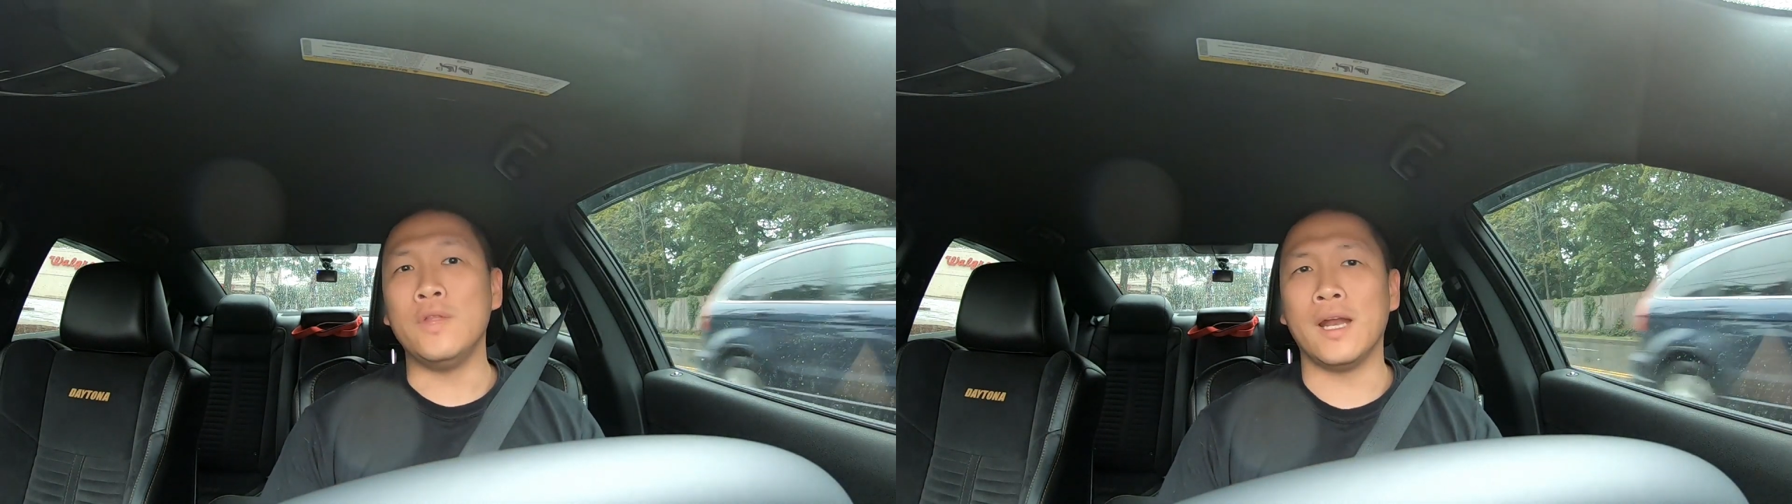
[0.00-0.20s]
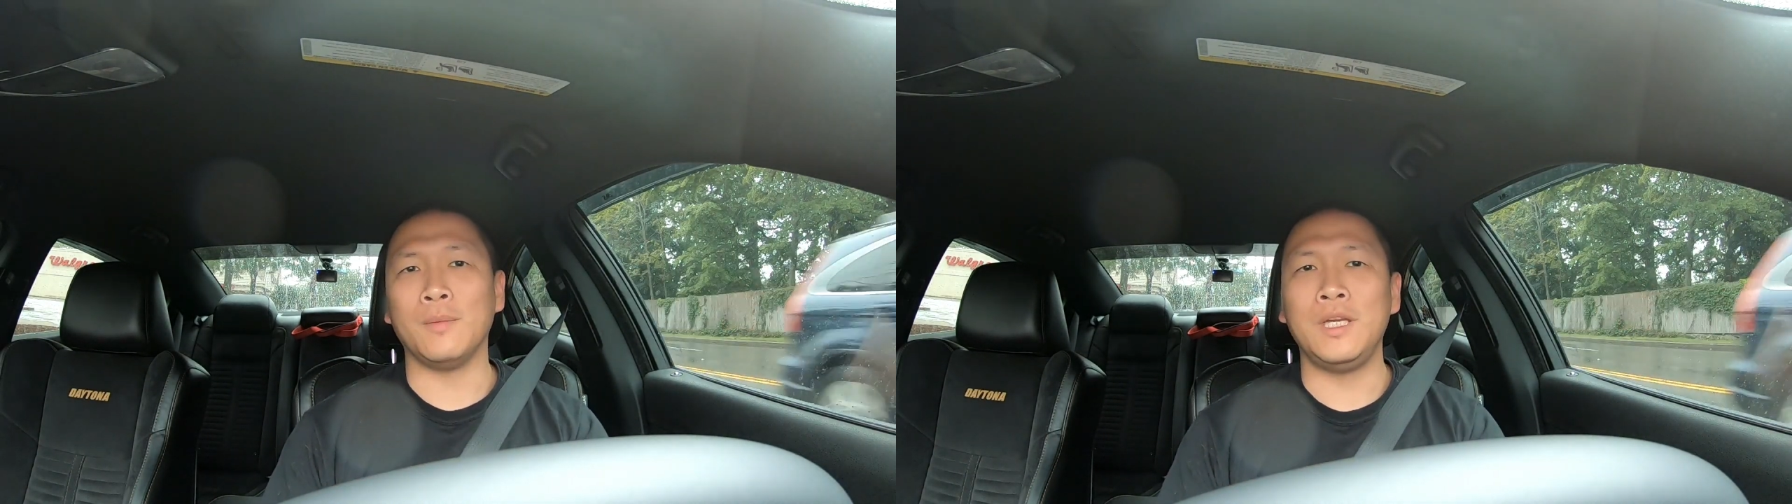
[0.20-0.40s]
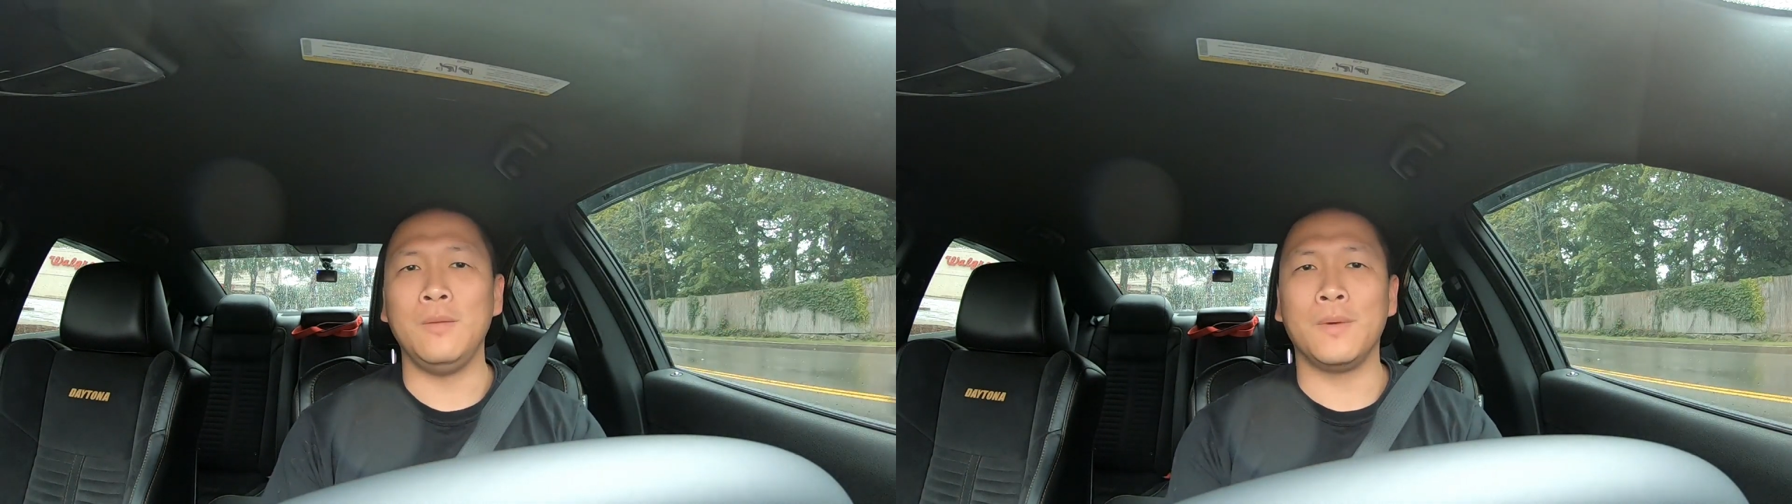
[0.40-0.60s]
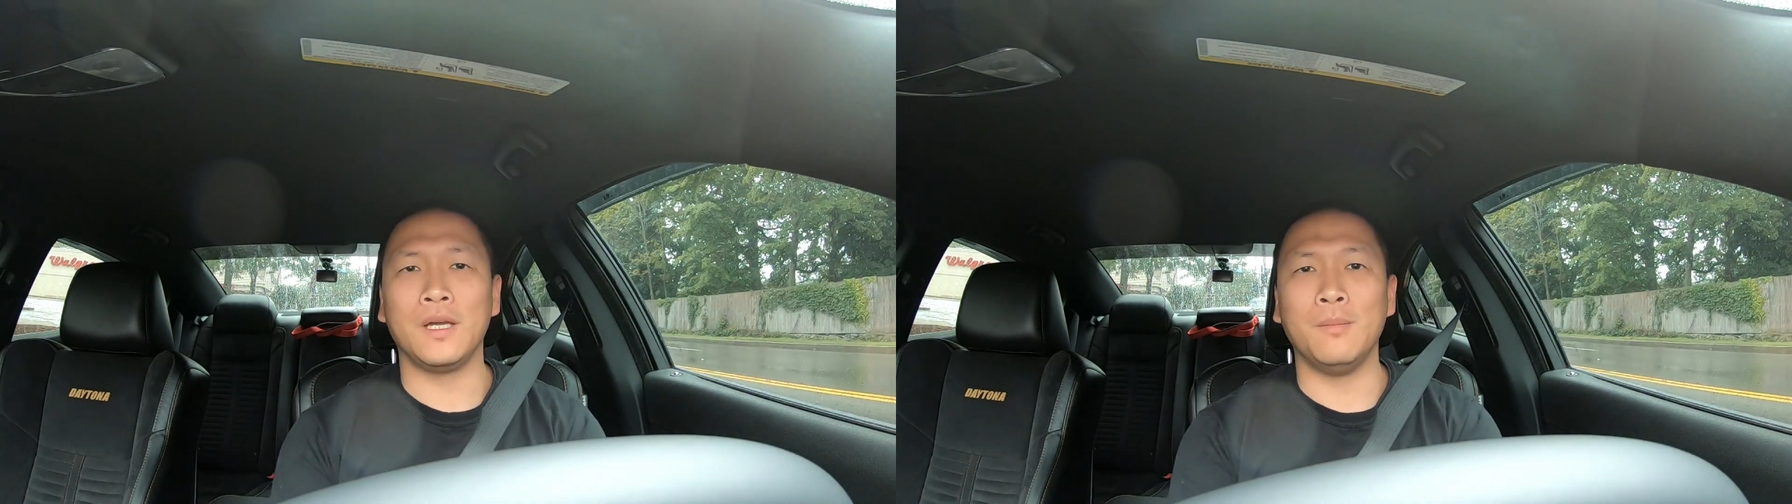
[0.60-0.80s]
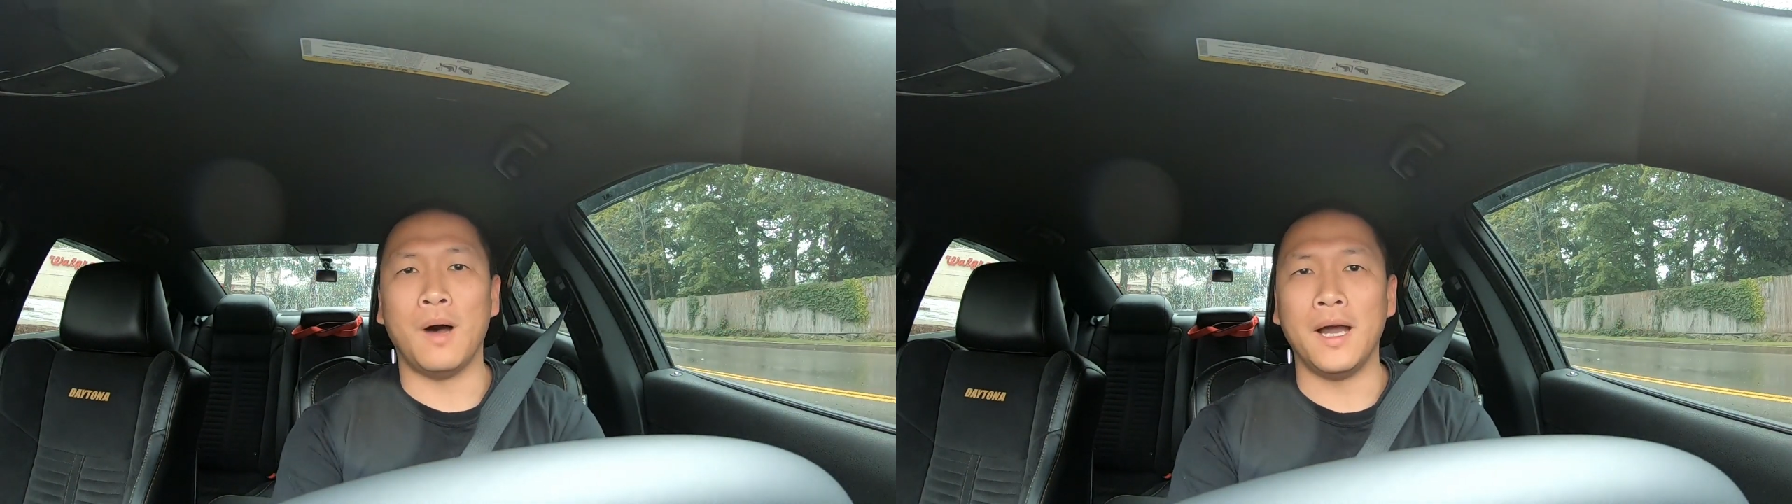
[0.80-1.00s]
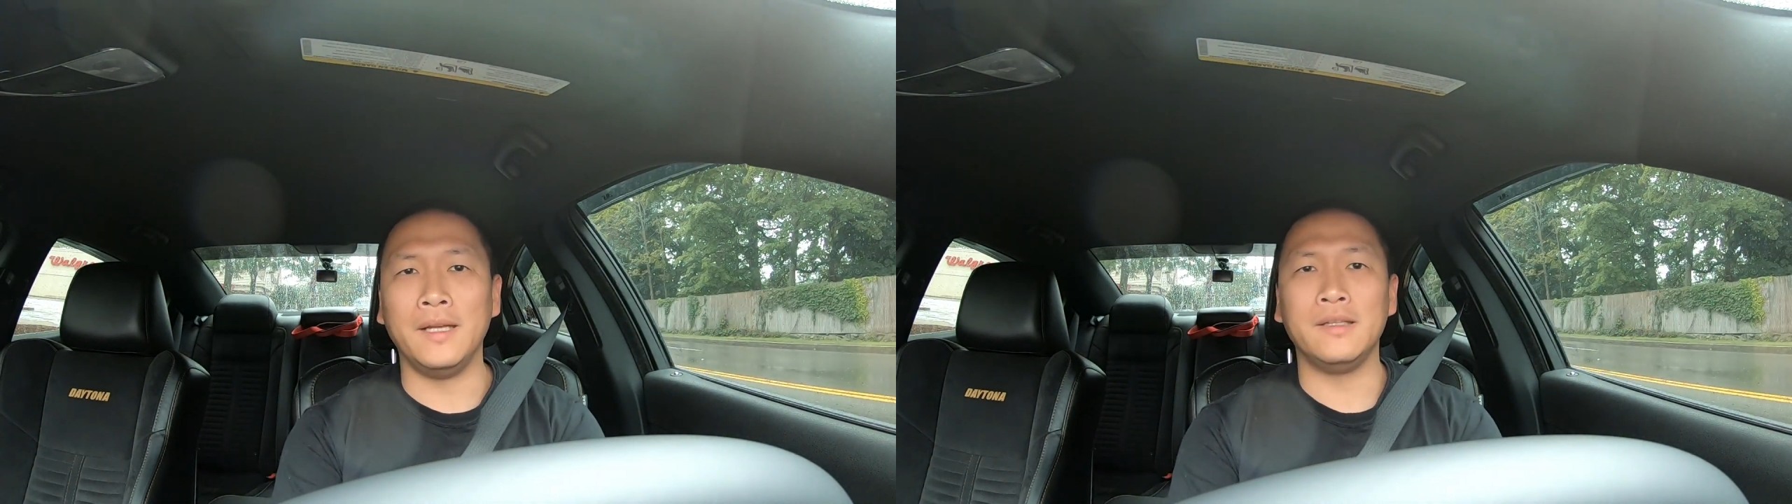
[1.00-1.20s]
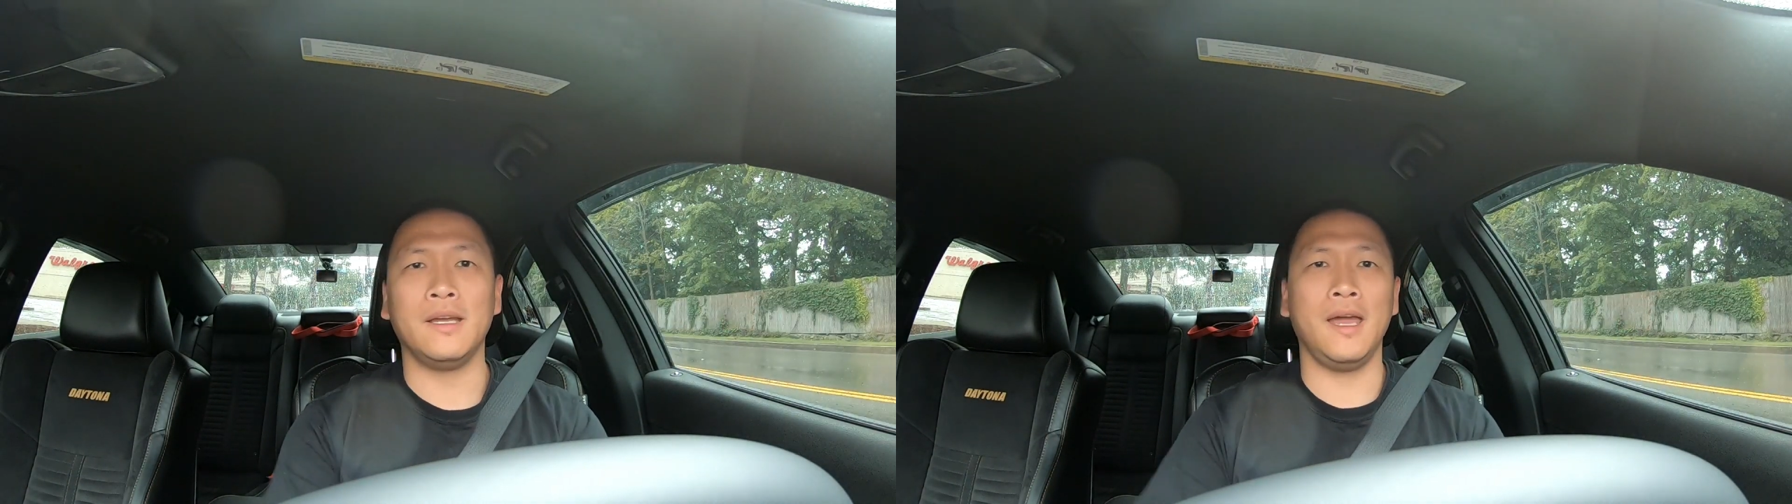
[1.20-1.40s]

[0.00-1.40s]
that I'm keeping in mind,